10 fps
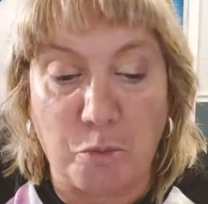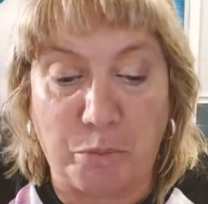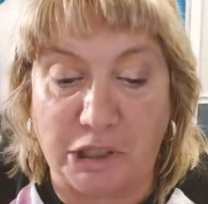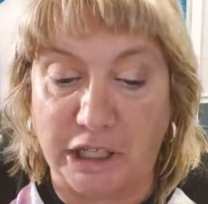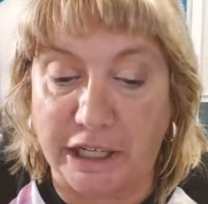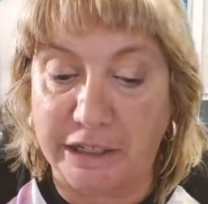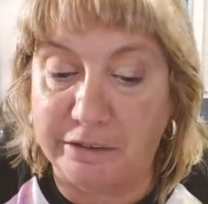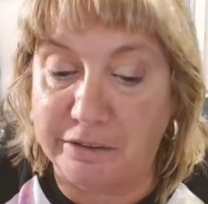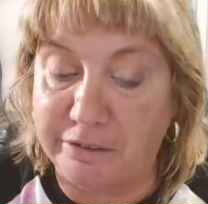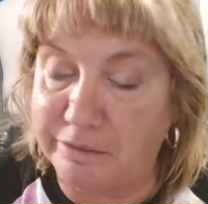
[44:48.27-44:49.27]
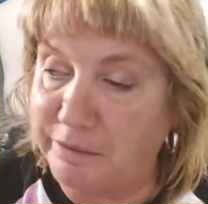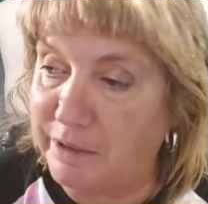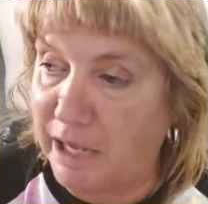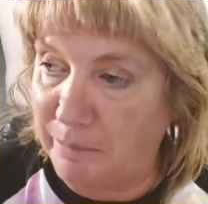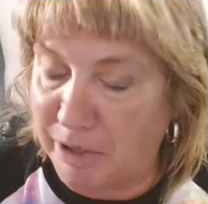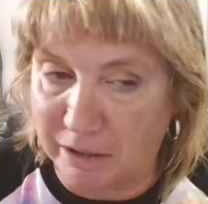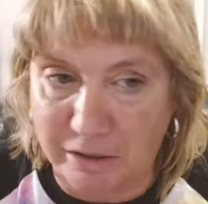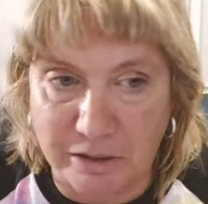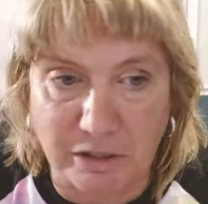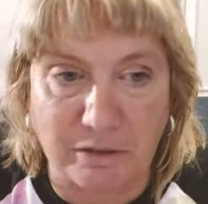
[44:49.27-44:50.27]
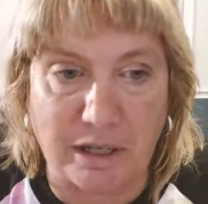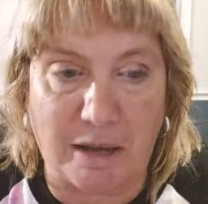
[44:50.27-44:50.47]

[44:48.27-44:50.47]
but I'm not going to do it.